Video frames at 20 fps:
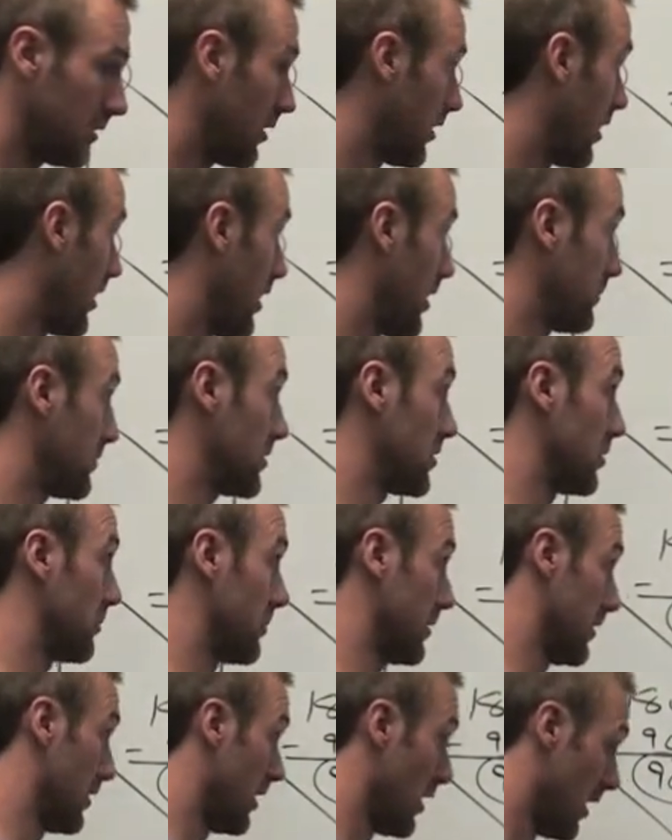Sorry, I'm
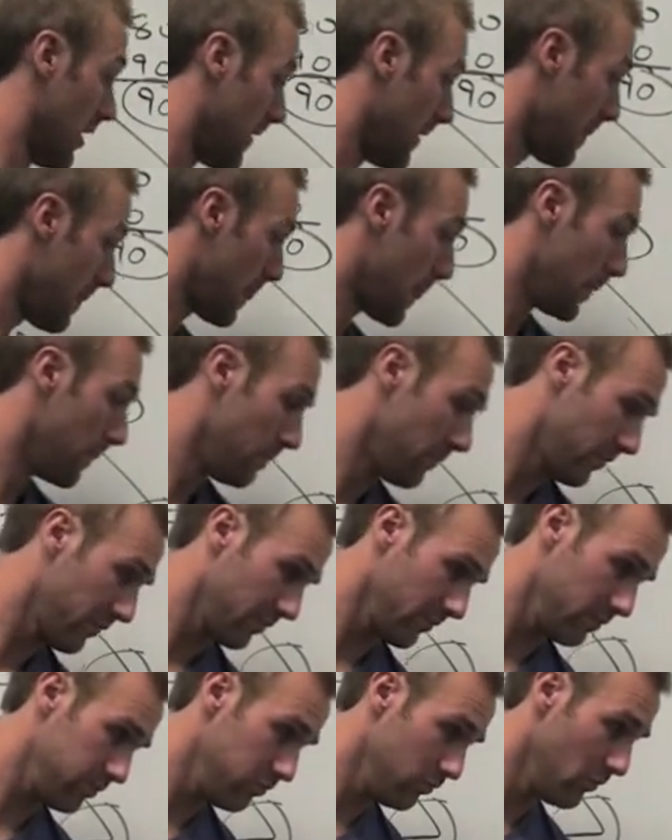stupid.
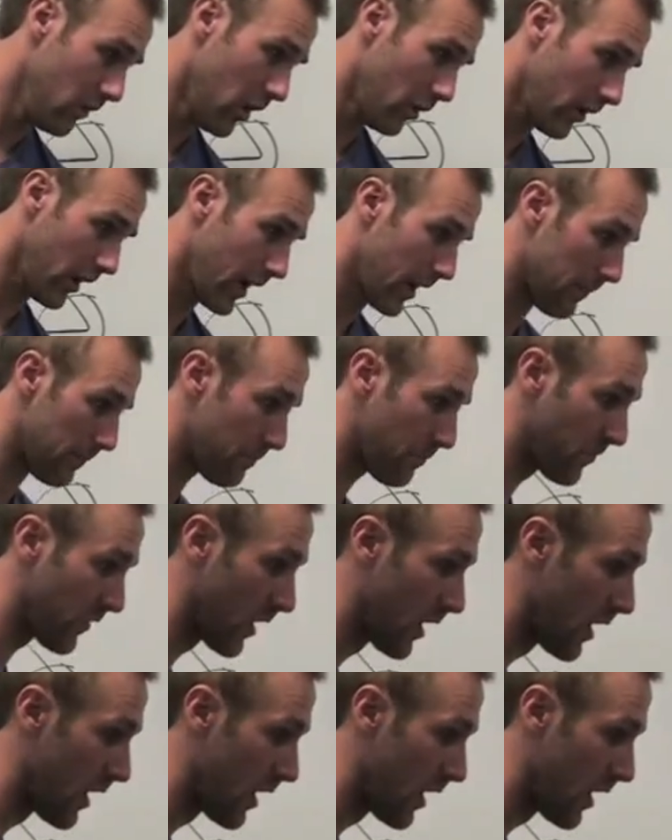Okay,